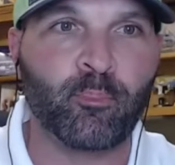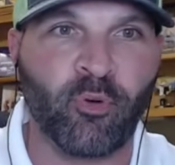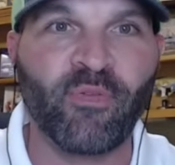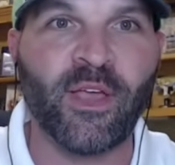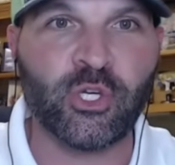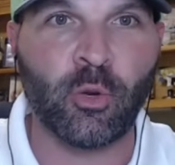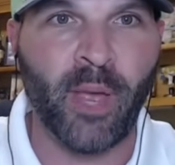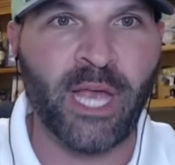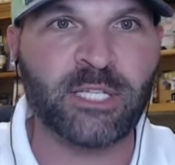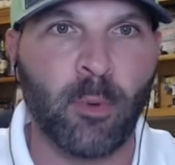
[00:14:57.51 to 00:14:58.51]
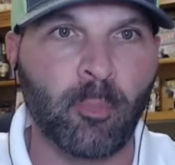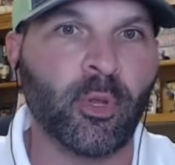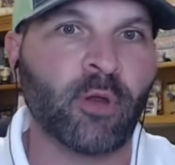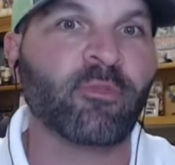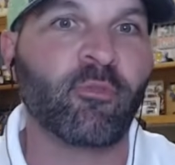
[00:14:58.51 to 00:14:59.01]
professional basketball
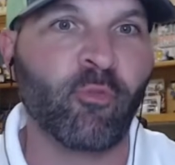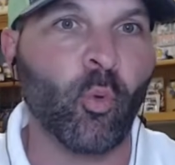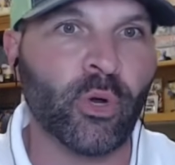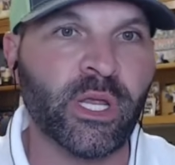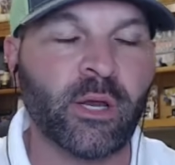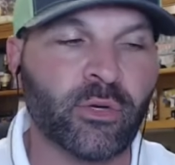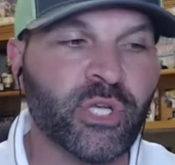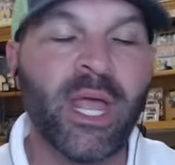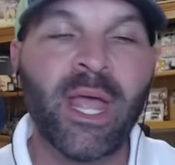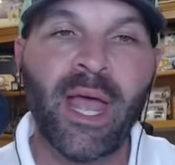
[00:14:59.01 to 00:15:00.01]
player for 4 years.